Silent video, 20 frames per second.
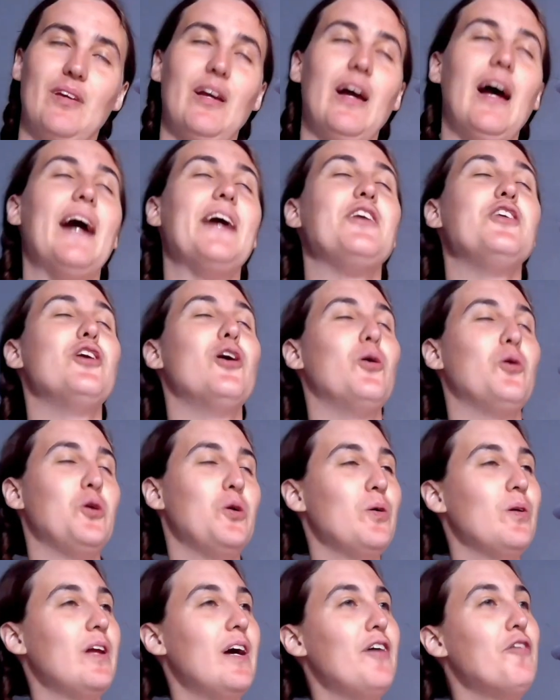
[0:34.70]
I know
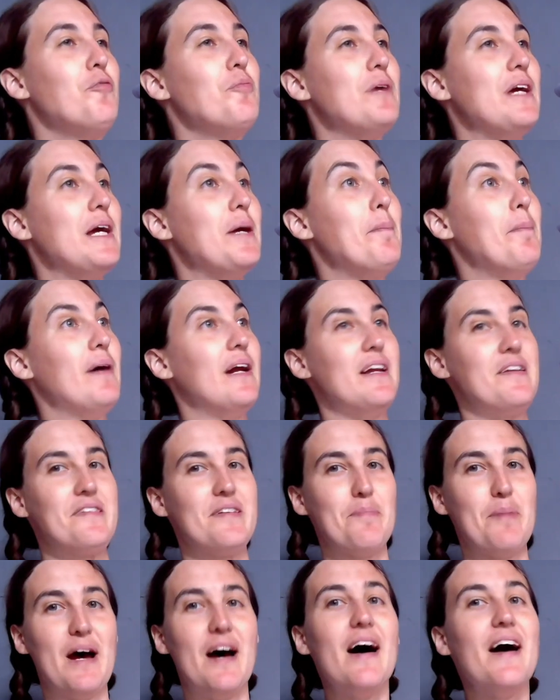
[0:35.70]
you love me, but it's
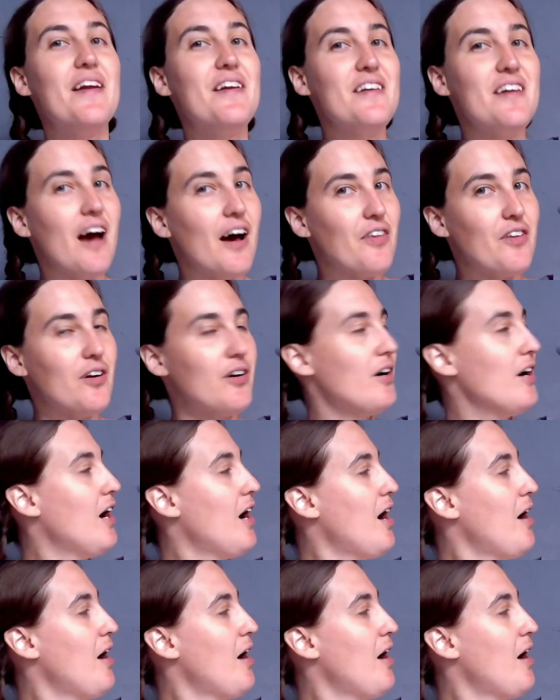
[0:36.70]
about another